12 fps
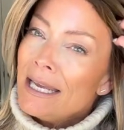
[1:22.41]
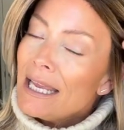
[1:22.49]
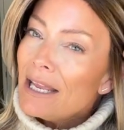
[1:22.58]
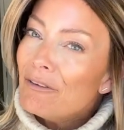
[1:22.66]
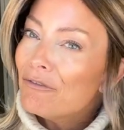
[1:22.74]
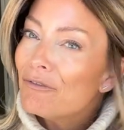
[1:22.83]

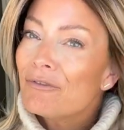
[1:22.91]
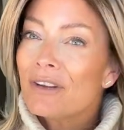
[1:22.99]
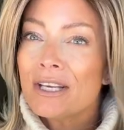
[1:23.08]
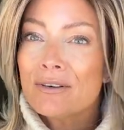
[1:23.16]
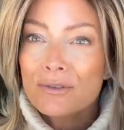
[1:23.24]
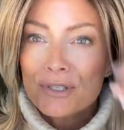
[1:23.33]
It
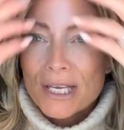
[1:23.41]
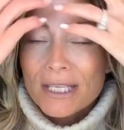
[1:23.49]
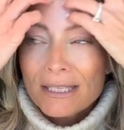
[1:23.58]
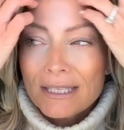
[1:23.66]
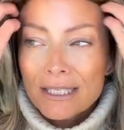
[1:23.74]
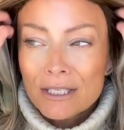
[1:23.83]
feels a
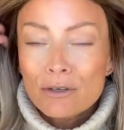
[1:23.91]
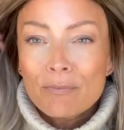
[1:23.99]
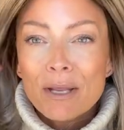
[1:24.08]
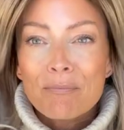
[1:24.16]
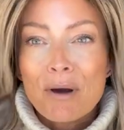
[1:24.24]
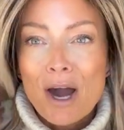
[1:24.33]
little
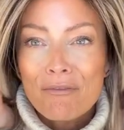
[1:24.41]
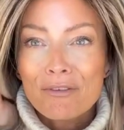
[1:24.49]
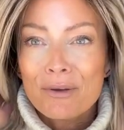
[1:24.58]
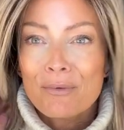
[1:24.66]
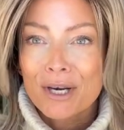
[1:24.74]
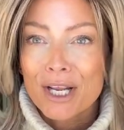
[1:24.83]
bit
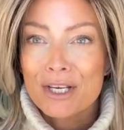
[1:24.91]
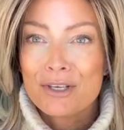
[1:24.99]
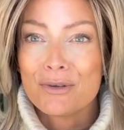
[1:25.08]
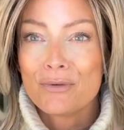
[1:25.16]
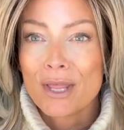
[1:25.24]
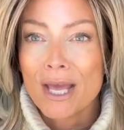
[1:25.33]
puffy when I
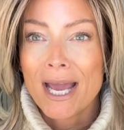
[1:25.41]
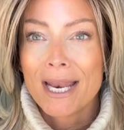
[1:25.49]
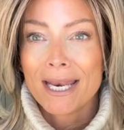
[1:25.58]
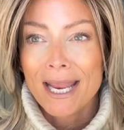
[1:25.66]
do that,